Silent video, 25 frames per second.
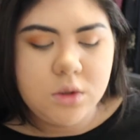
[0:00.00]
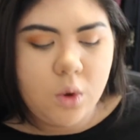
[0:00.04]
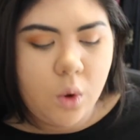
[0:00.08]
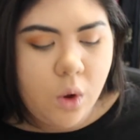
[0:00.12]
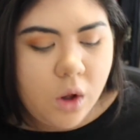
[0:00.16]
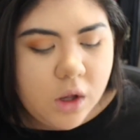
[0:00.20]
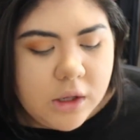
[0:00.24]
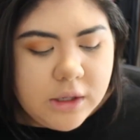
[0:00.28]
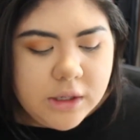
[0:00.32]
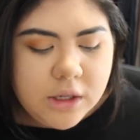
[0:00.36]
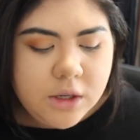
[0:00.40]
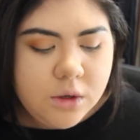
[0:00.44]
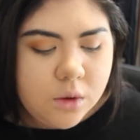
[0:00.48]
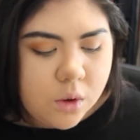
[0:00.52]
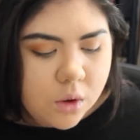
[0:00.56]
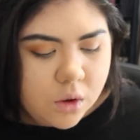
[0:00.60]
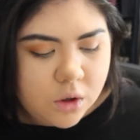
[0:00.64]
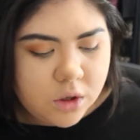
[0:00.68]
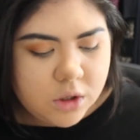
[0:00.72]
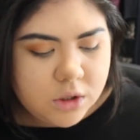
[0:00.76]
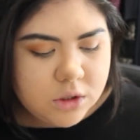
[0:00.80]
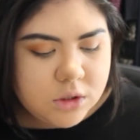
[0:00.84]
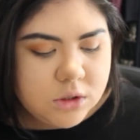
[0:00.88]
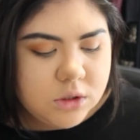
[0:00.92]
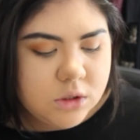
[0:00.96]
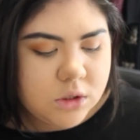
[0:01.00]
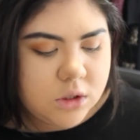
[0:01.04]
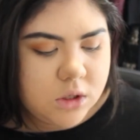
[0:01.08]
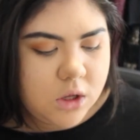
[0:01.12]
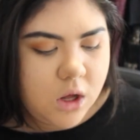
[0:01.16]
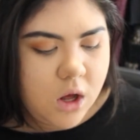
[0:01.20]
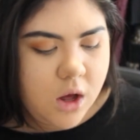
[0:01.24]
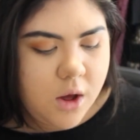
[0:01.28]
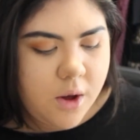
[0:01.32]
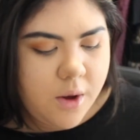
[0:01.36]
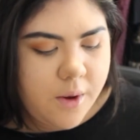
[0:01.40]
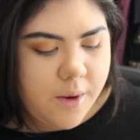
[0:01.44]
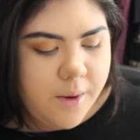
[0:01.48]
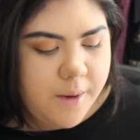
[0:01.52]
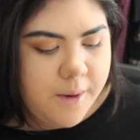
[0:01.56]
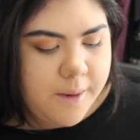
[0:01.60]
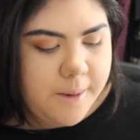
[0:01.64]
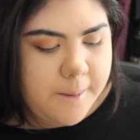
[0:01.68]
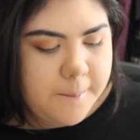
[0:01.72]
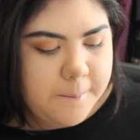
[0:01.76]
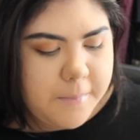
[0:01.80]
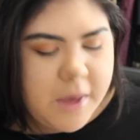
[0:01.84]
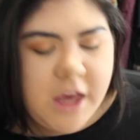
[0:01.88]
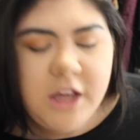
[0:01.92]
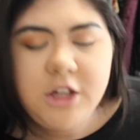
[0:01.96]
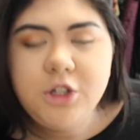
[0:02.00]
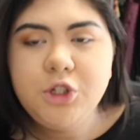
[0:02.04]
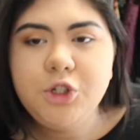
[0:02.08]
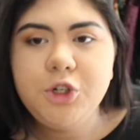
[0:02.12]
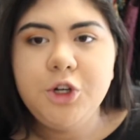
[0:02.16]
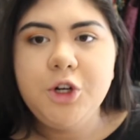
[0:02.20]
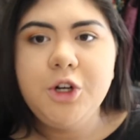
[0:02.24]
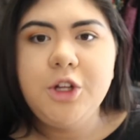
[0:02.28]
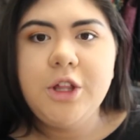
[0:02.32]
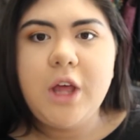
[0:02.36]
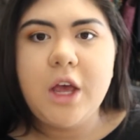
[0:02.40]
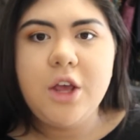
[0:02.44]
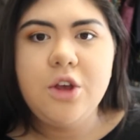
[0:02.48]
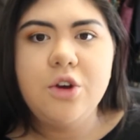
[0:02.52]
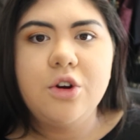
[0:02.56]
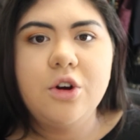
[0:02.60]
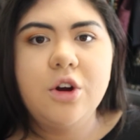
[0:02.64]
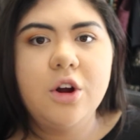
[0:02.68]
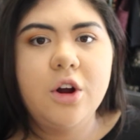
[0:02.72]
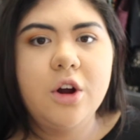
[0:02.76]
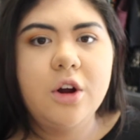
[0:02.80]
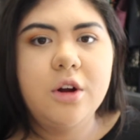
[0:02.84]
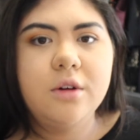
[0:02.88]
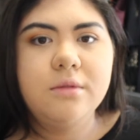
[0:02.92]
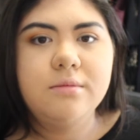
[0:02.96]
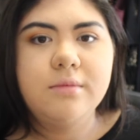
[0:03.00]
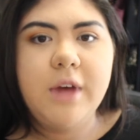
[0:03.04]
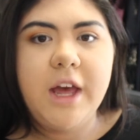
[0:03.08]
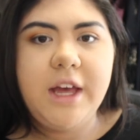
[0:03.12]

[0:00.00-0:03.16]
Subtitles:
All in all, make sure that your